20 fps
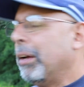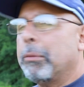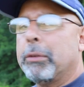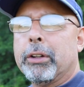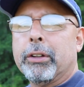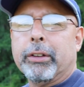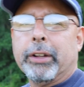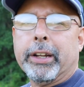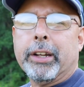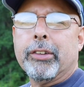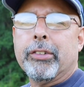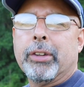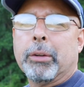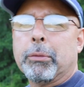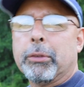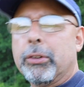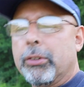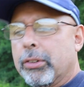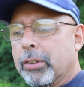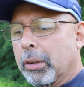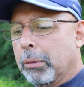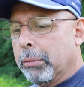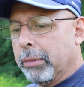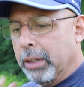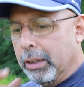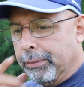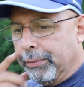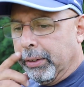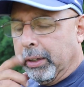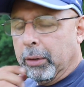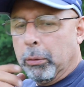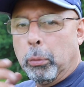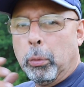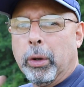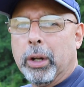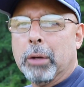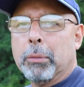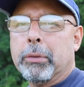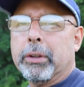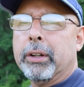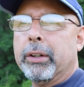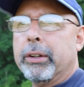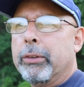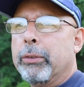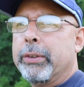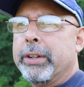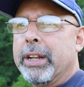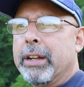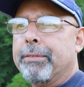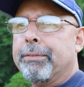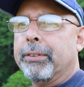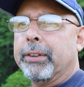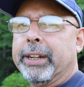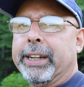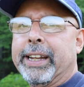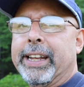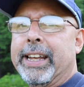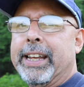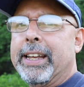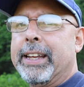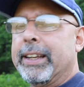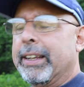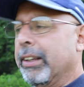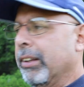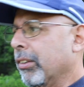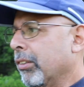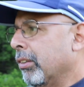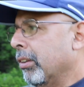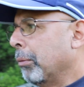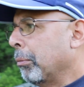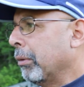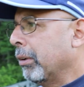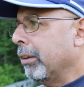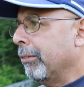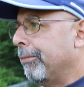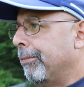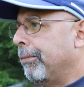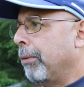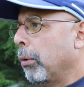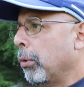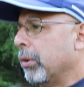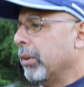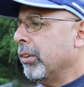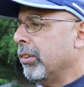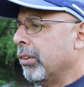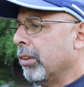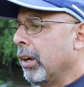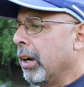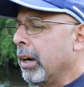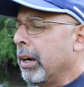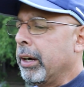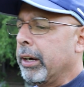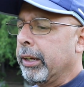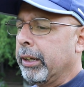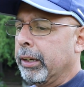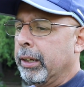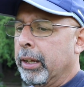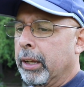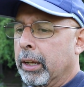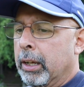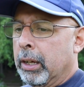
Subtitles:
I'm going to, like I said, I'm going to do something different. And what I'm going to do different is I'm going to focus on